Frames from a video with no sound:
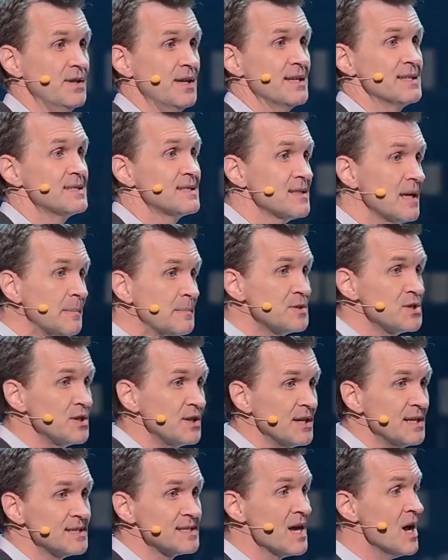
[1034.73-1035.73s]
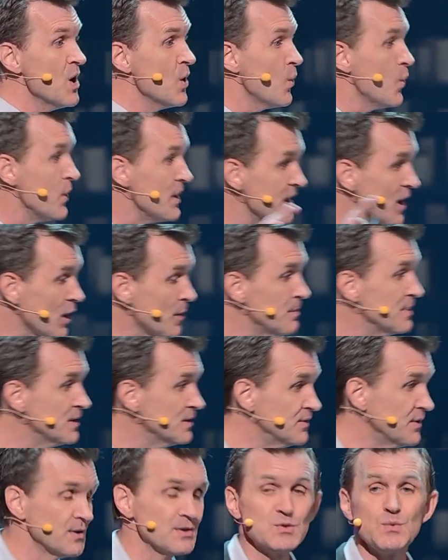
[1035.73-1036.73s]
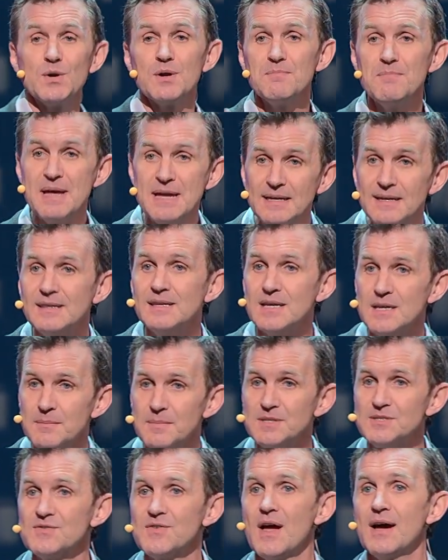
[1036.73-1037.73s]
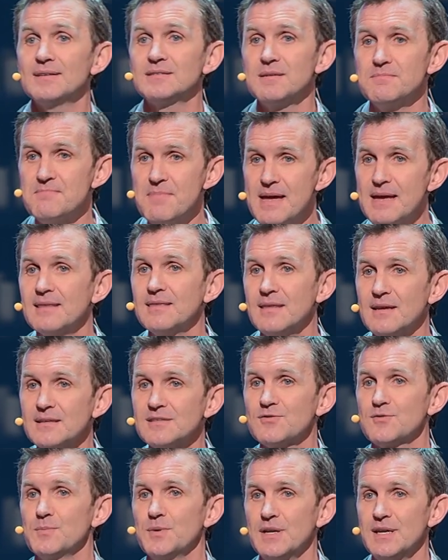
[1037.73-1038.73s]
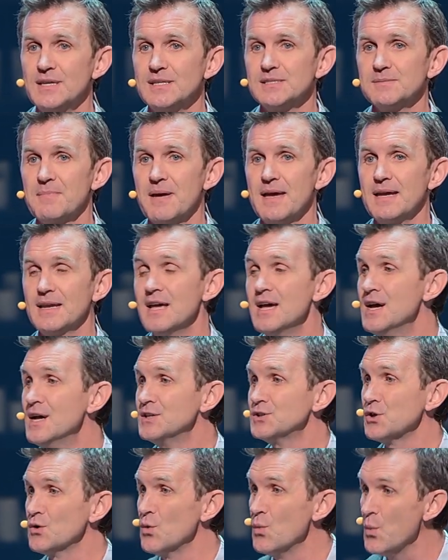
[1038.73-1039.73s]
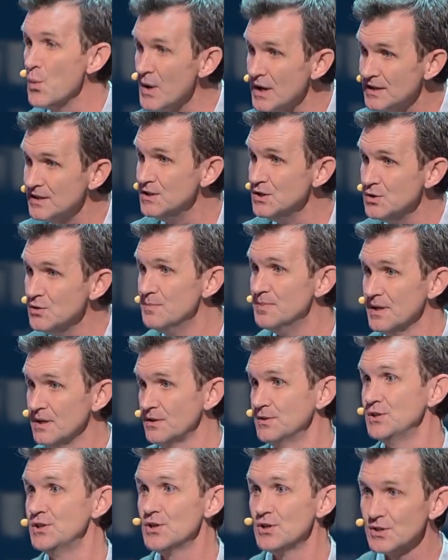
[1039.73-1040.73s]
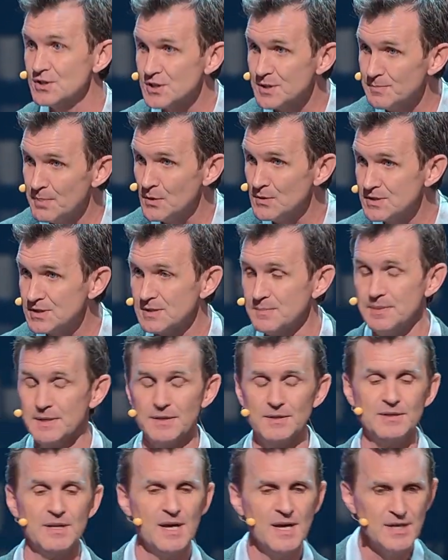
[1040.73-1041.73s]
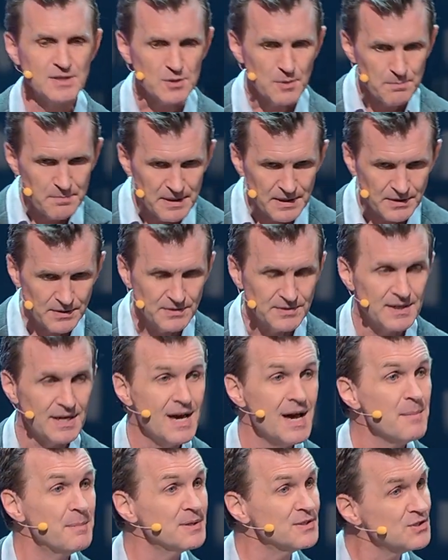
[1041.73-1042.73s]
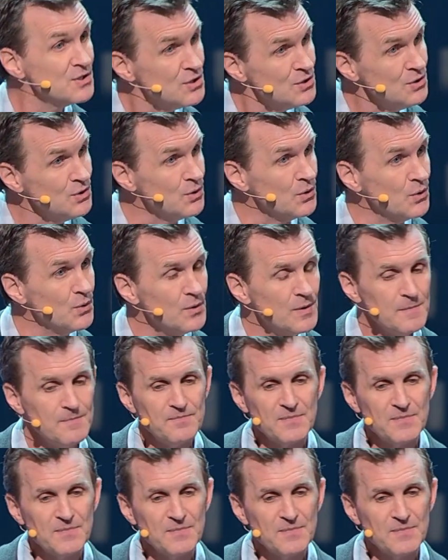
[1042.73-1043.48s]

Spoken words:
The assumption is we are builders. We are made in the image of God to make things from what he's made. So when you build, you're supposed to build. So build. But two,